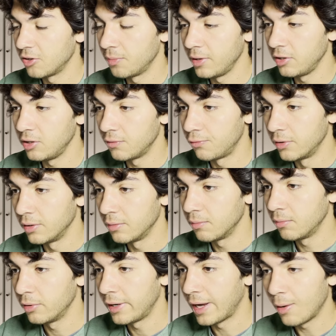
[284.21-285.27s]
a bit different,
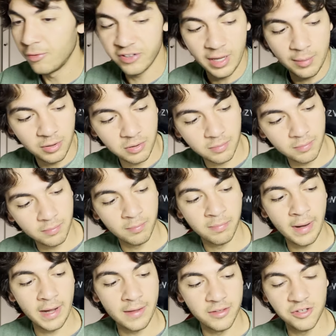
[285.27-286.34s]
but I was happy to
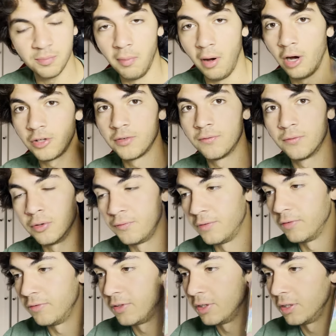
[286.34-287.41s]
buy this box for
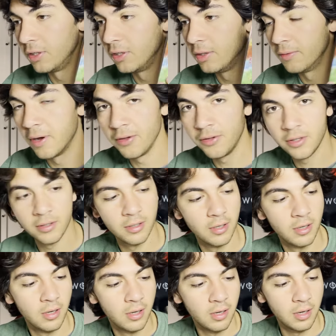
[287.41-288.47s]
50 euros.
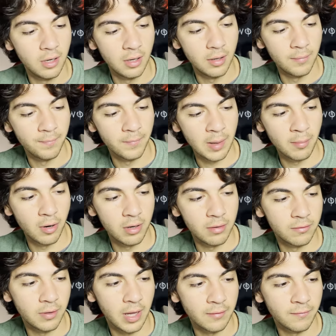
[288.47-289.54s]
Um, I bought it
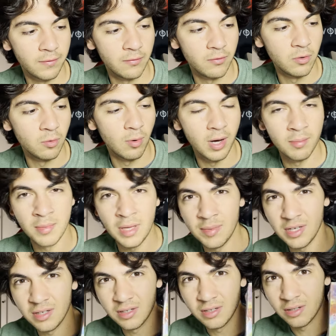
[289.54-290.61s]
for like 51
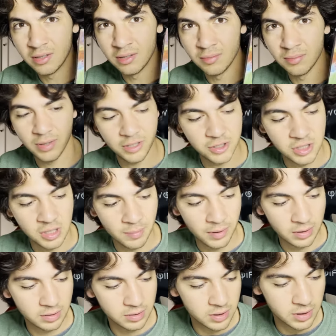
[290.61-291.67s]
maybe, uh, plus
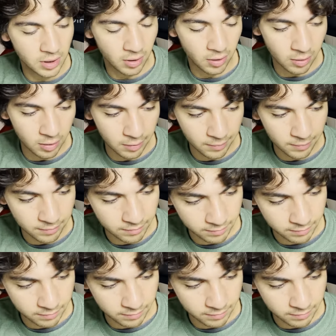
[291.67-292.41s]
shipping. So